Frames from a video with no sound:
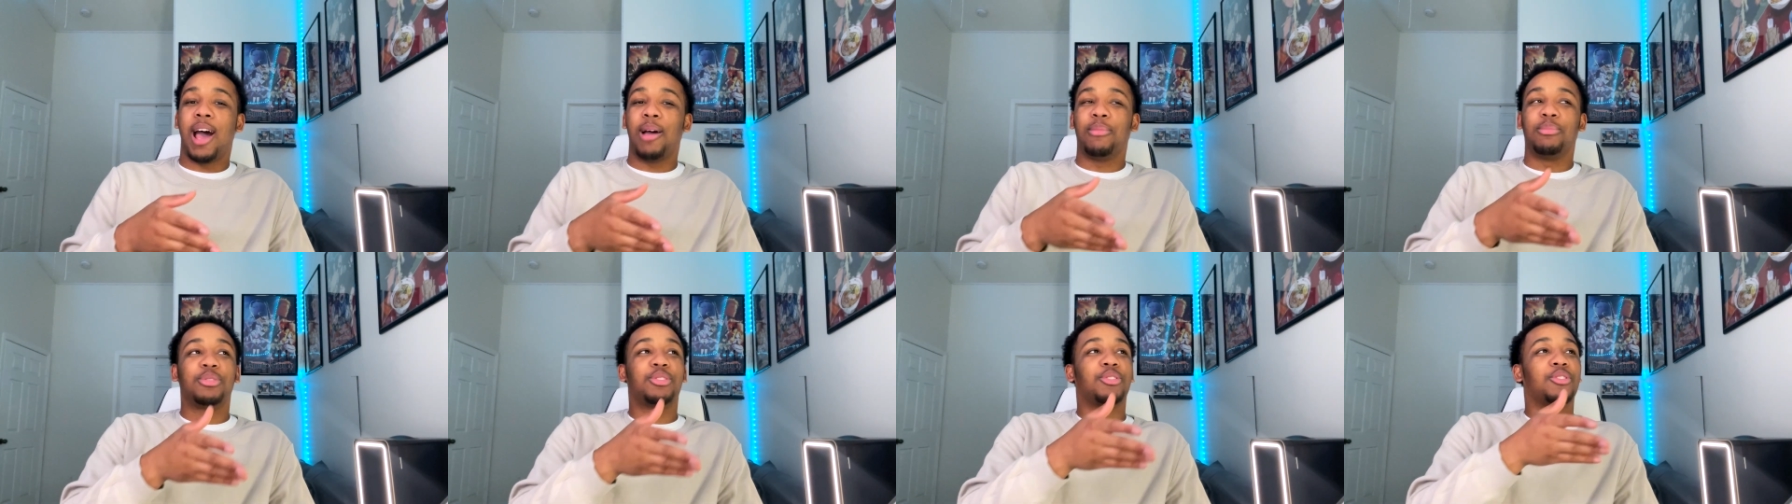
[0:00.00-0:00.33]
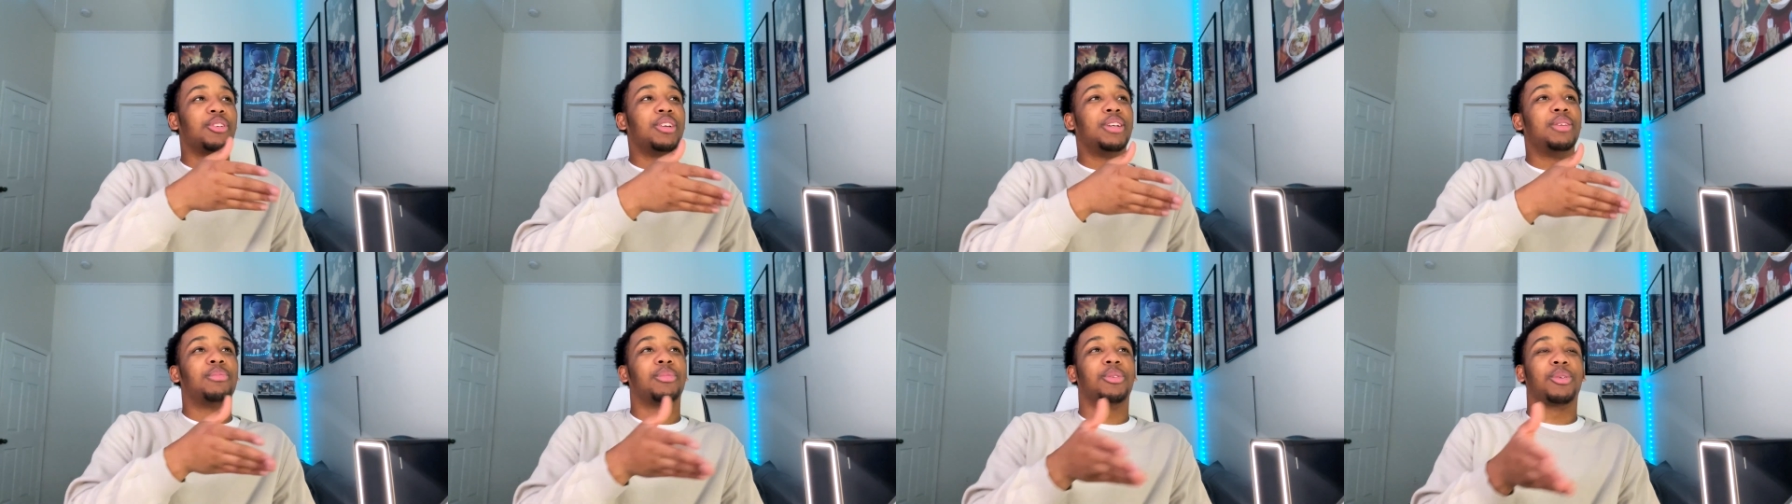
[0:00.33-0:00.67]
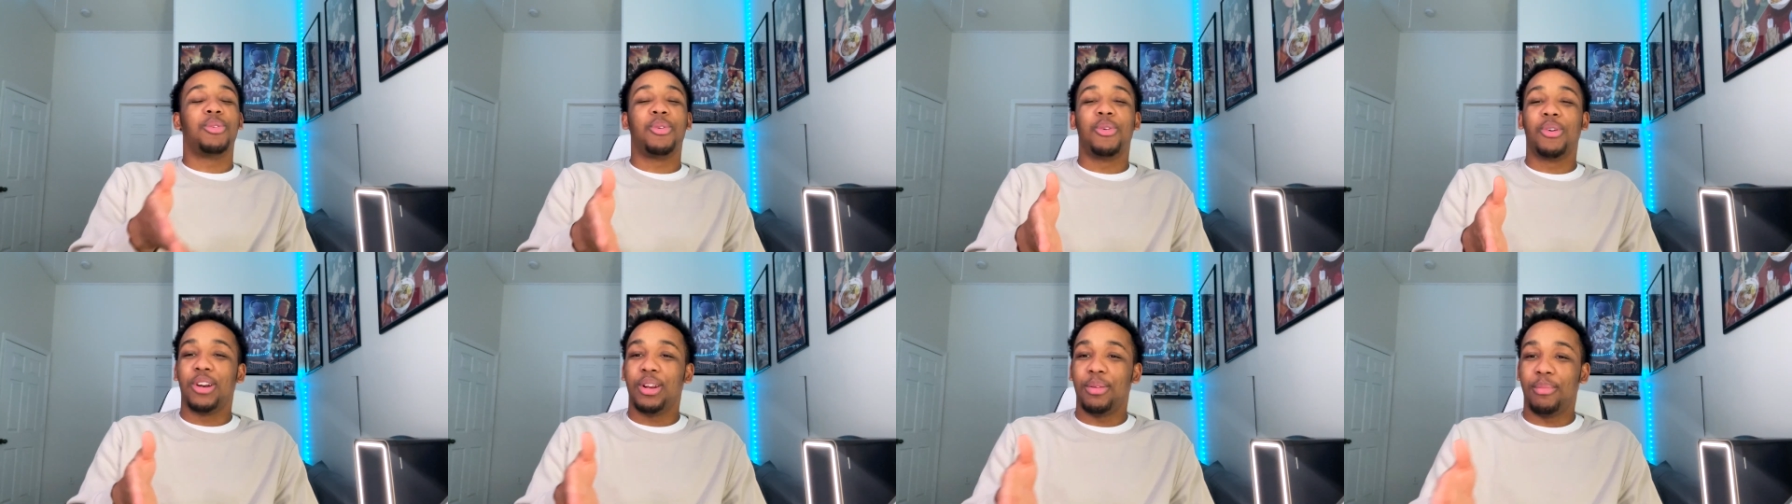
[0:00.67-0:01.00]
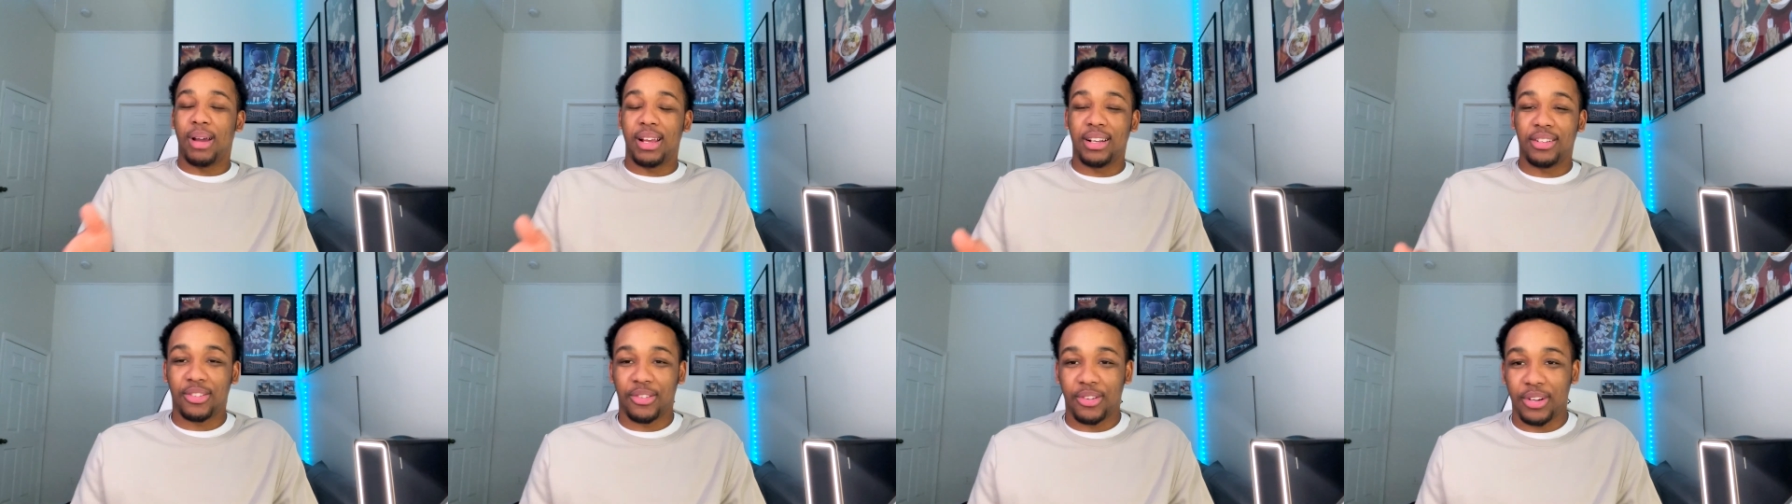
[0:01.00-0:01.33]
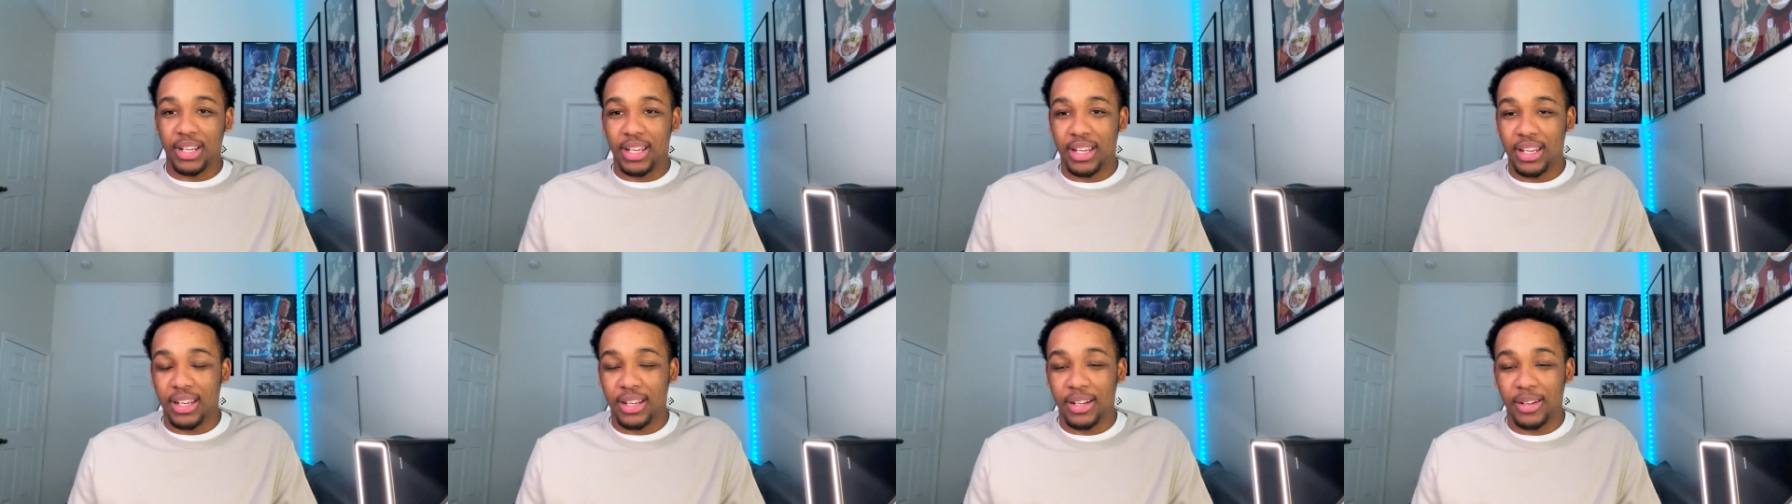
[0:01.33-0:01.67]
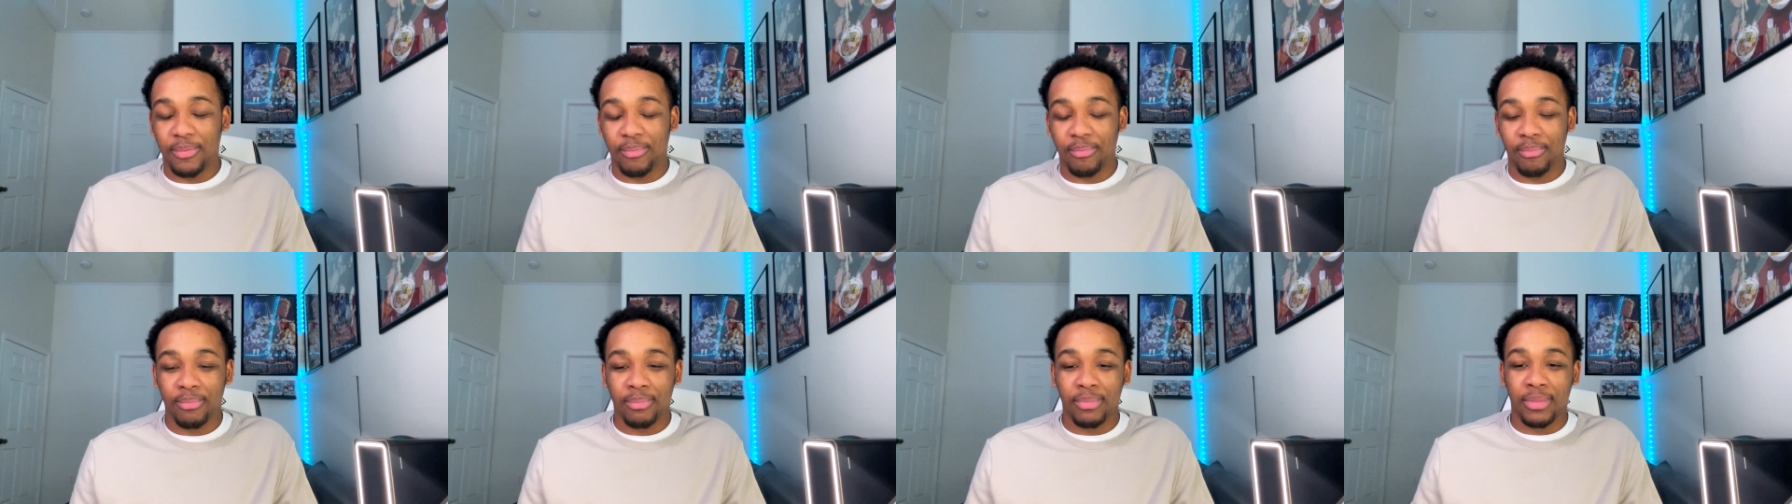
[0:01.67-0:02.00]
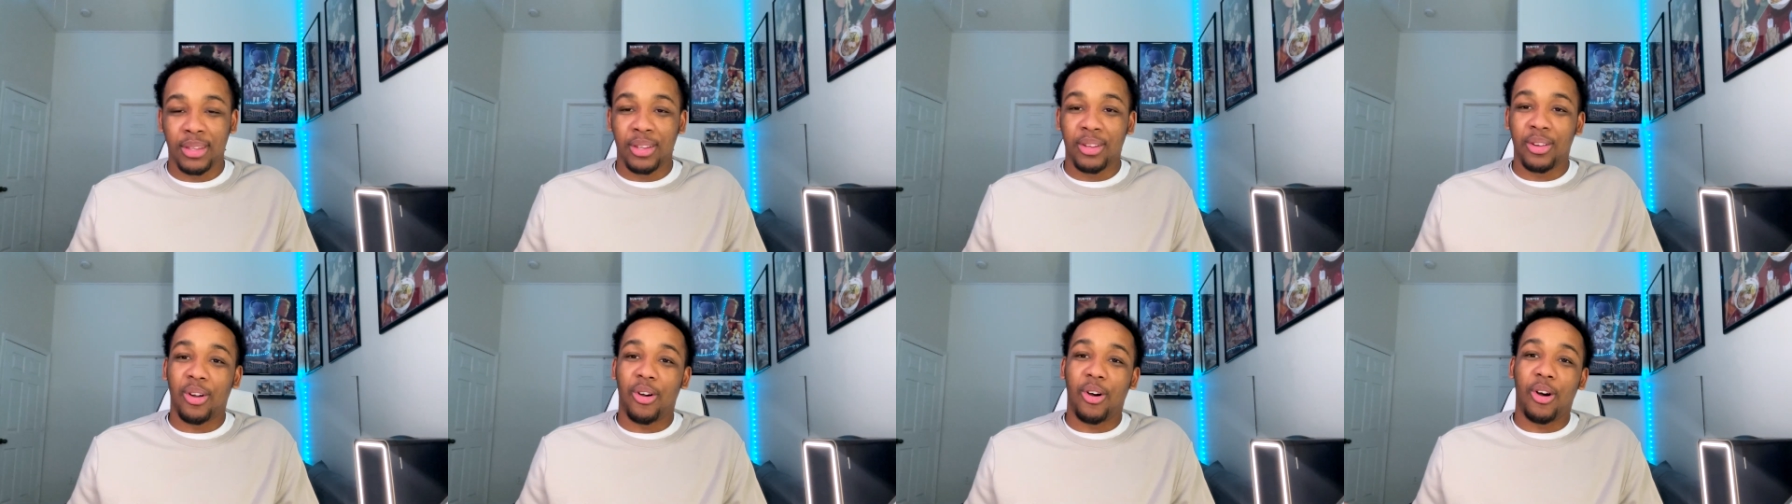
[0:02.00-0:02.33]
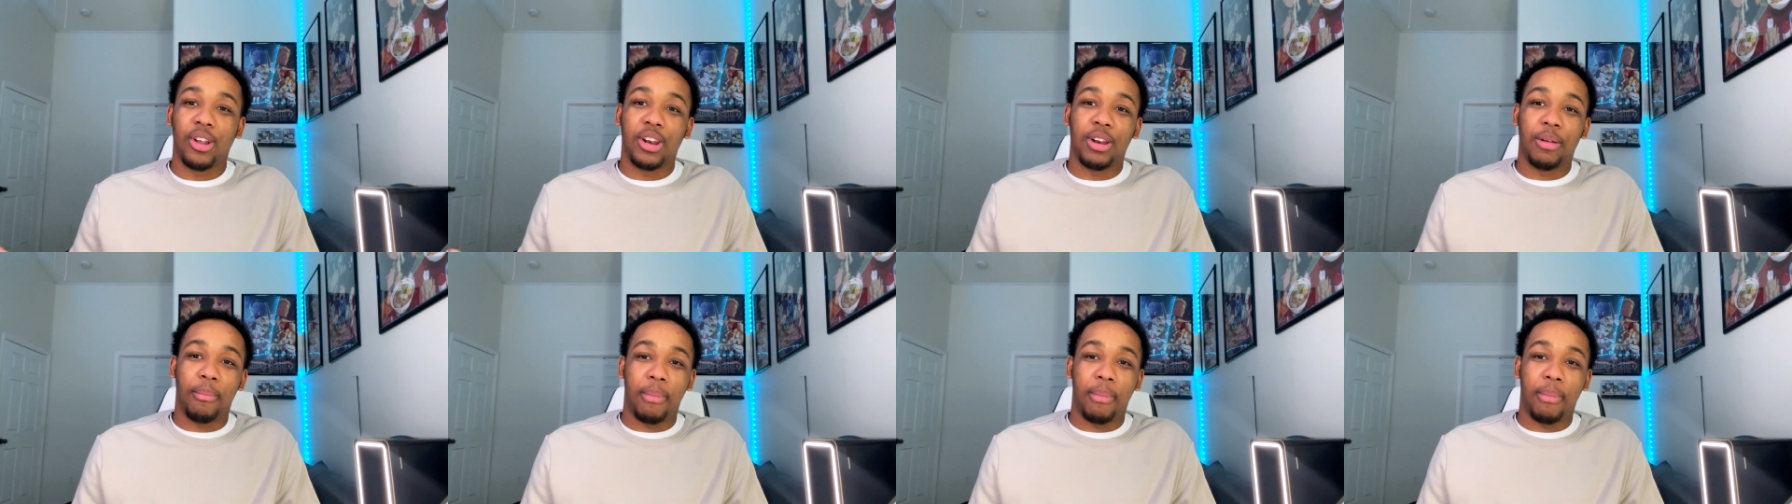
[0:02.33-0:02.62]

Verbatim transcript: I'm screen recording my screen on the